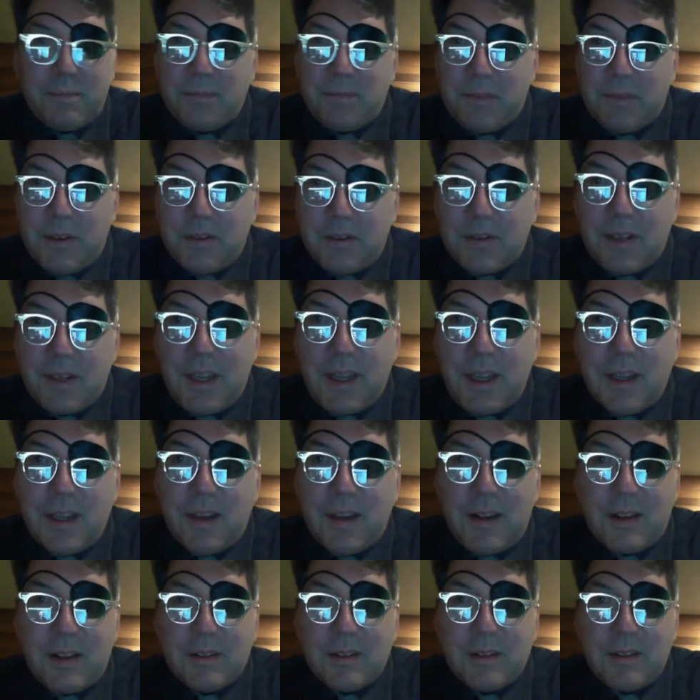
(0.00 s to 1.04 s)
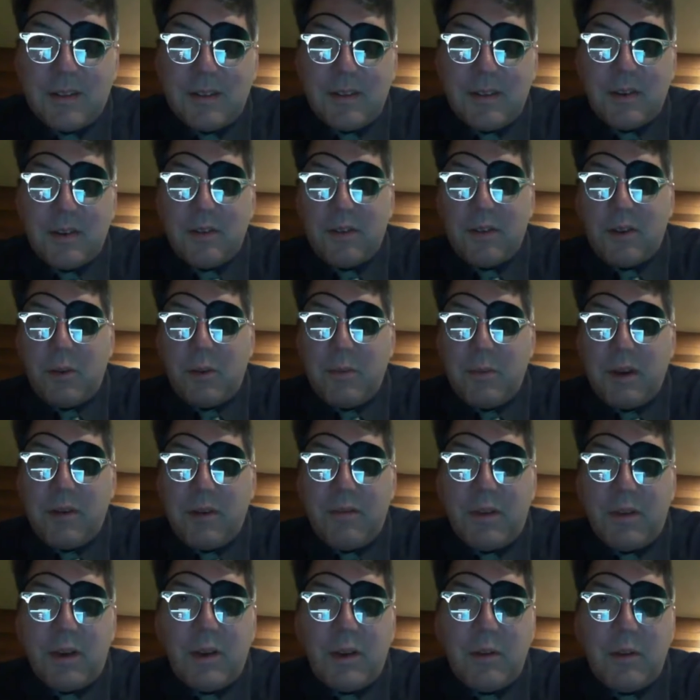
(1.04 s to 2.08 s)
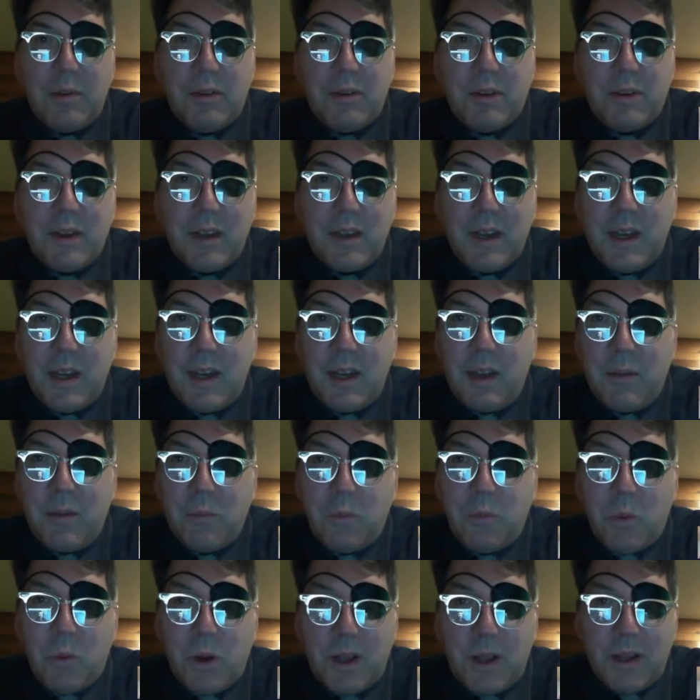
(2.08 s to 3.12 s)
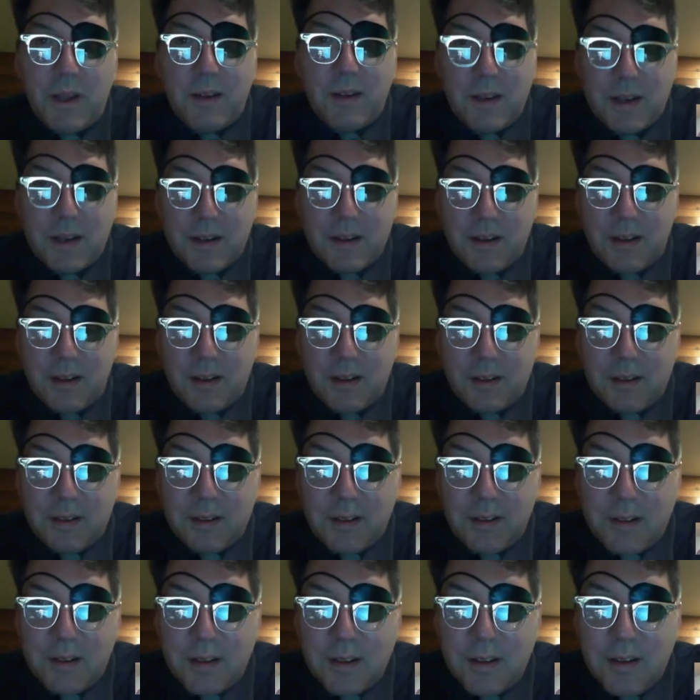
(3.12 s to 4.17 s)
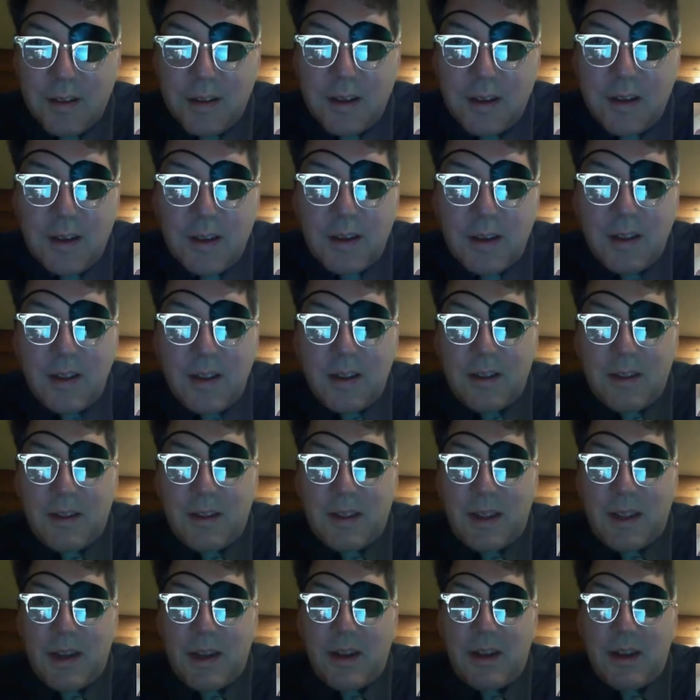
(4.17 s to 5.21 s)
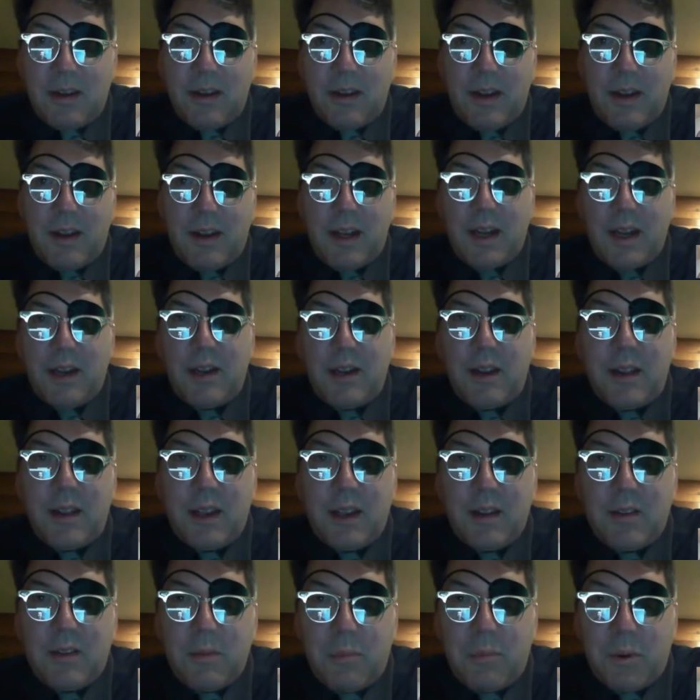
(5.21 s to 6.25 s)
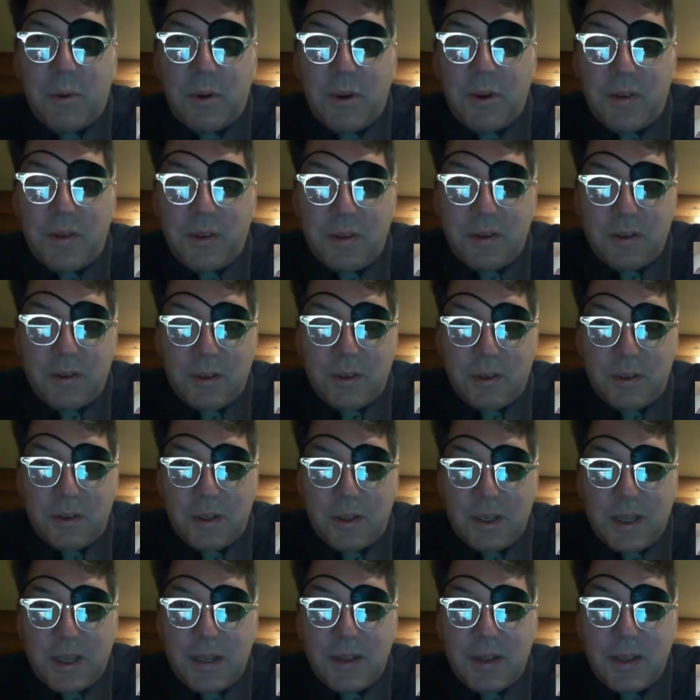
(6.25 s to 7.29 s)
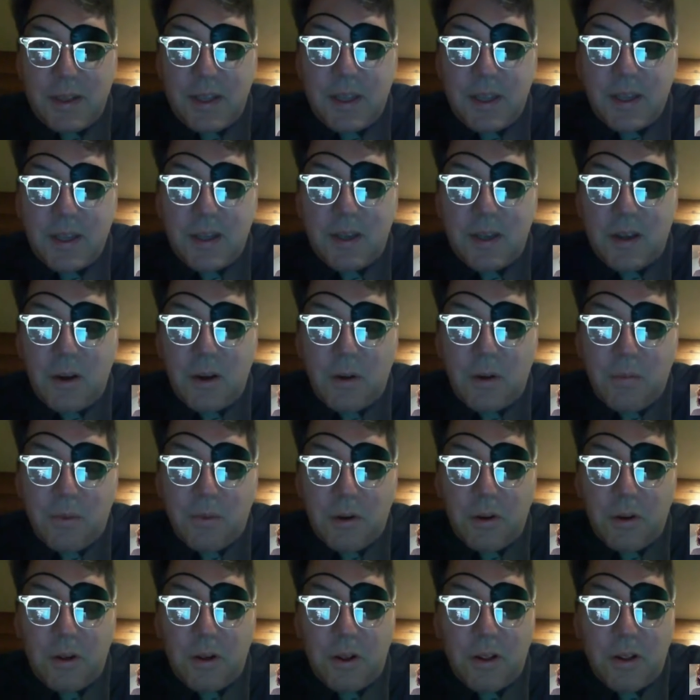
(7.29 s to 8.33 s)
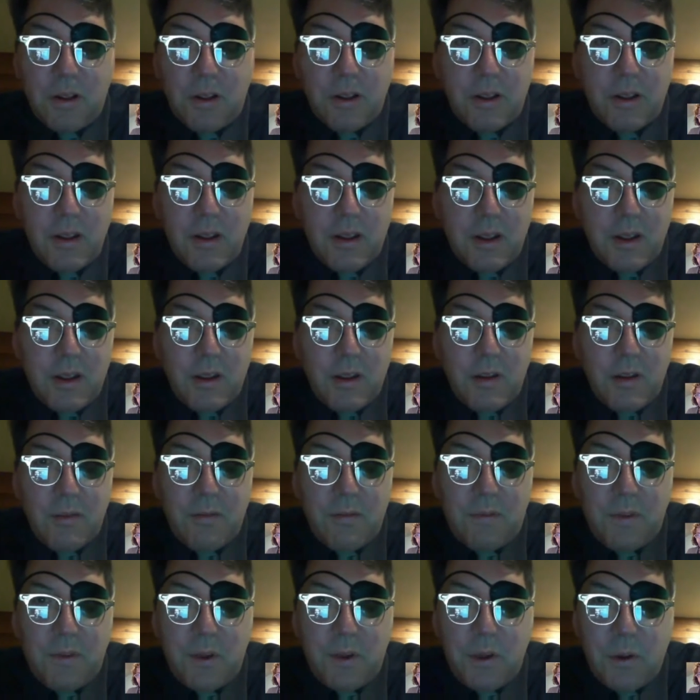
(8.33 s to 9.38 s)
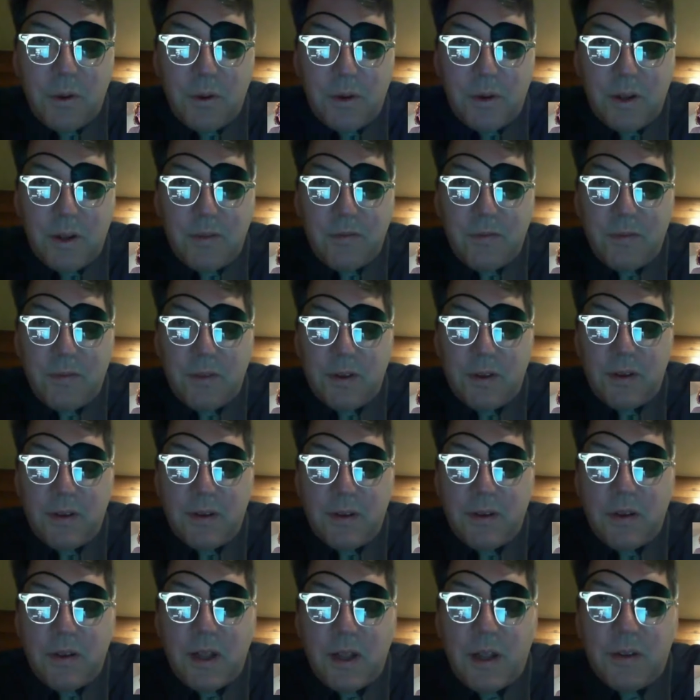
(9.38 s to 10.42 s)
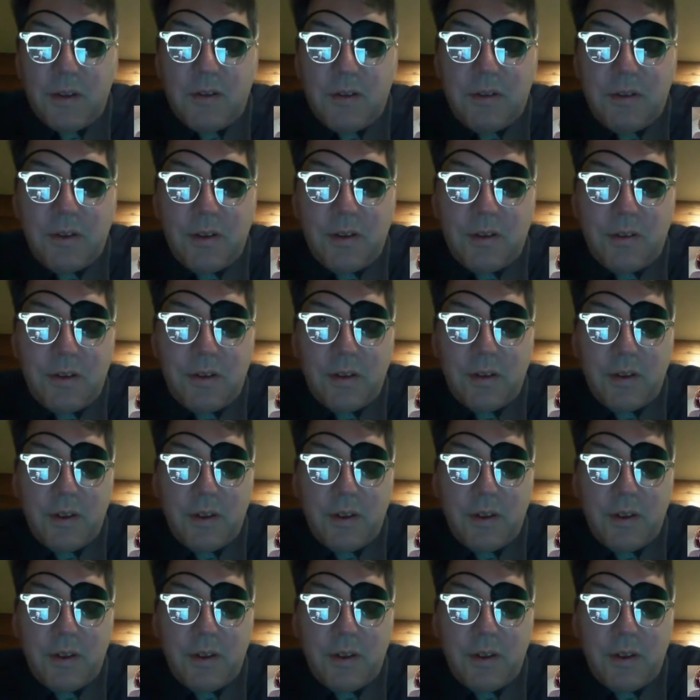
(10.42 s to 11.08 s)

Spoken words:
just kiosks. There's so many variables in any one technology that, again, I think it's important to look at the overall view of not just